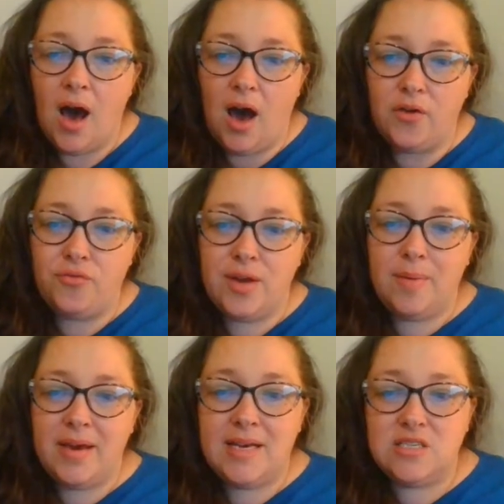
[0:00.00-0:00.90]
on
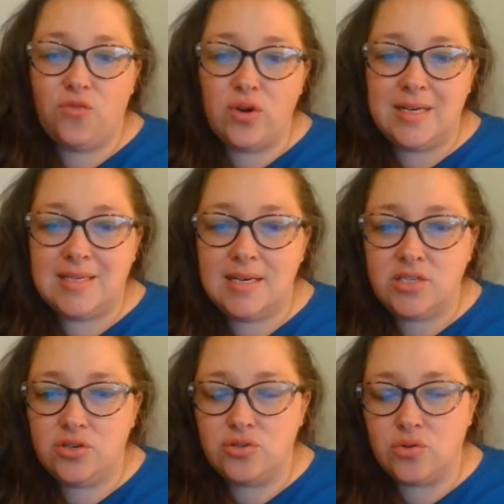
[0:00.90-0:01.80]
Reba. He's 46
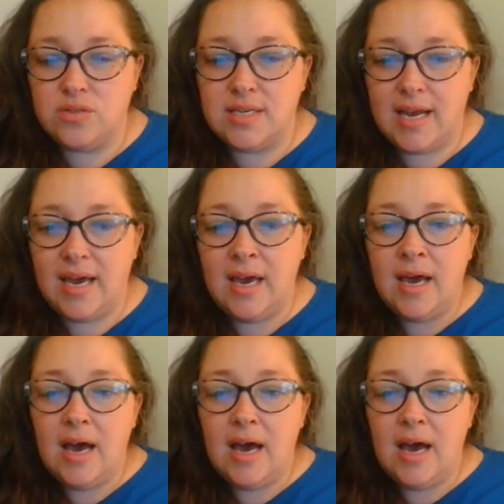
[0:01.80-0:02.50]
years old today.